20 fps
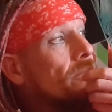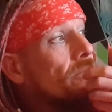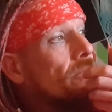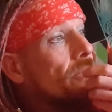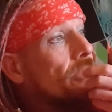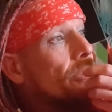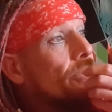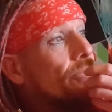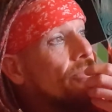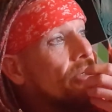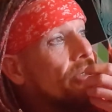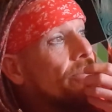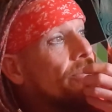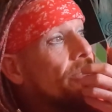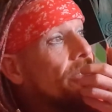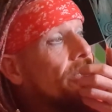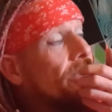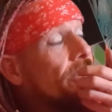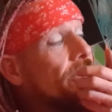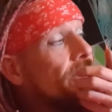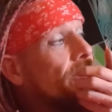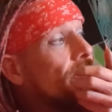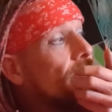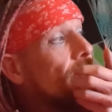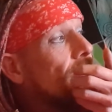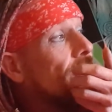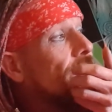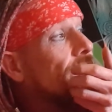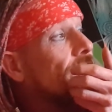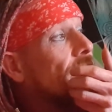Because maybe this is
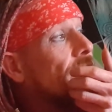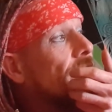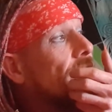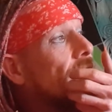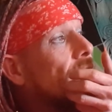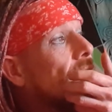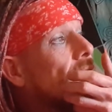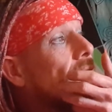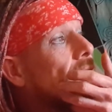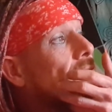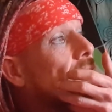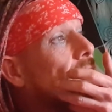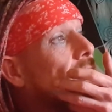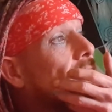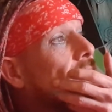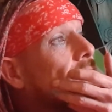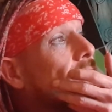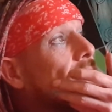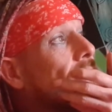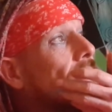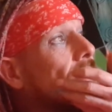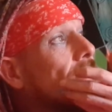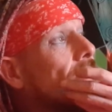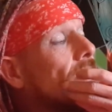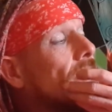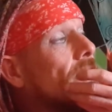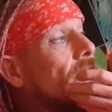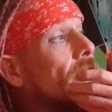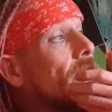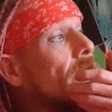all I've fucking got at the moment.
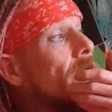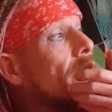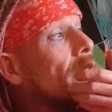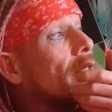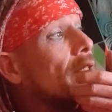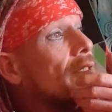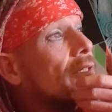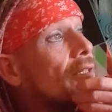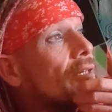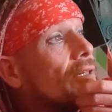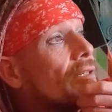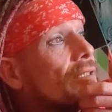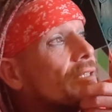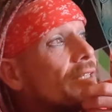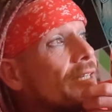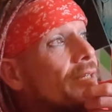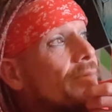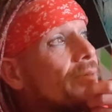Because I can't see